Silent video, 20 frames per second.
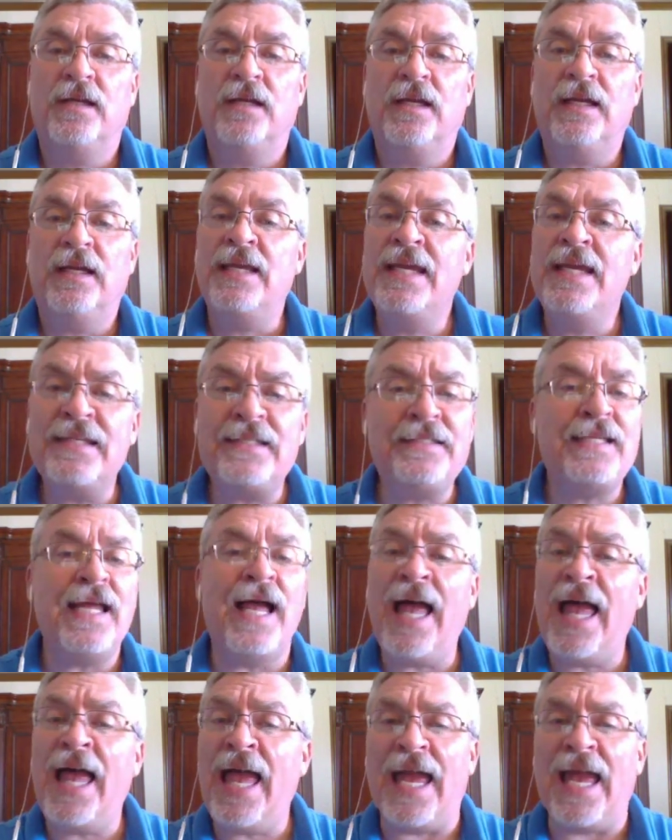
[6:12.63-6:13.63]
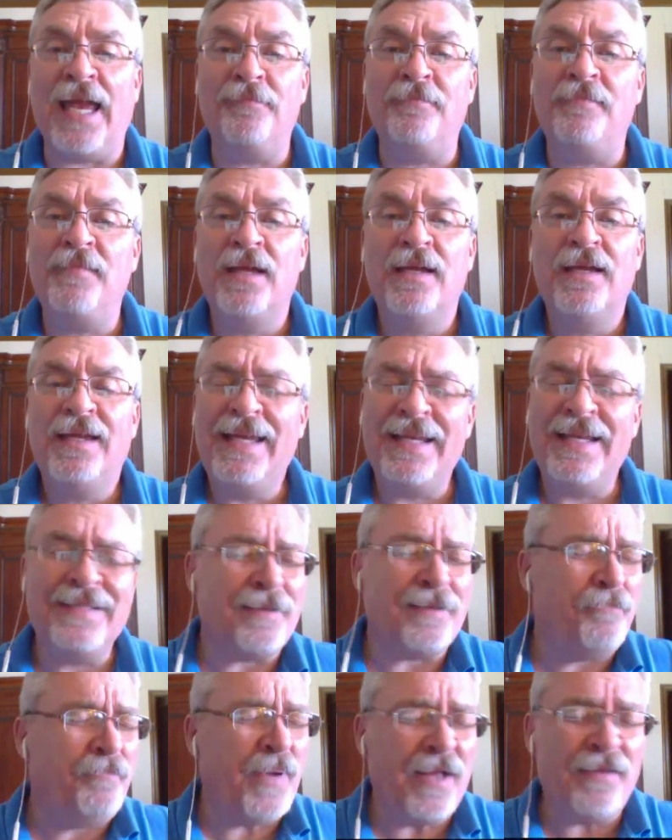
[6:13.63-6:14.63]
And his time is
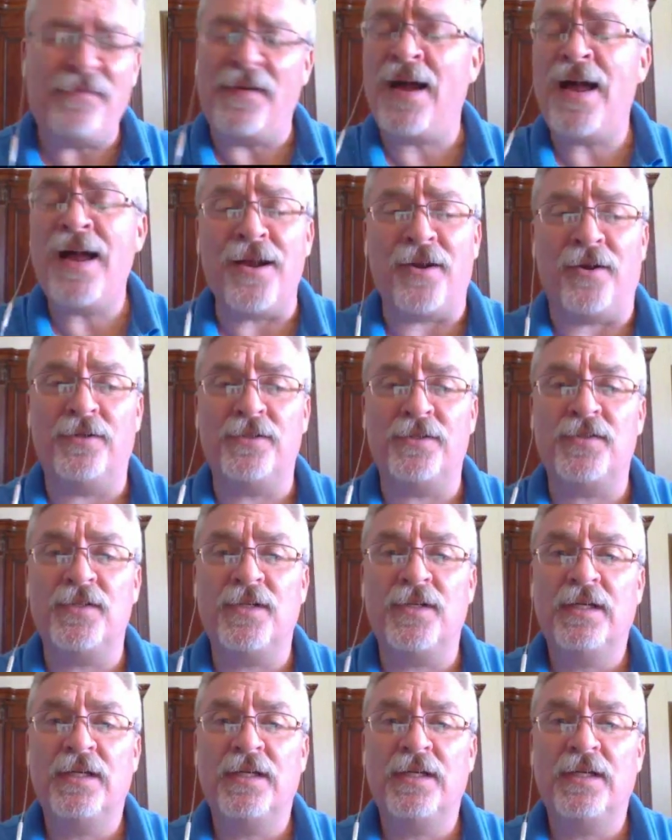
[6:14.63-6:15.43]
above ours.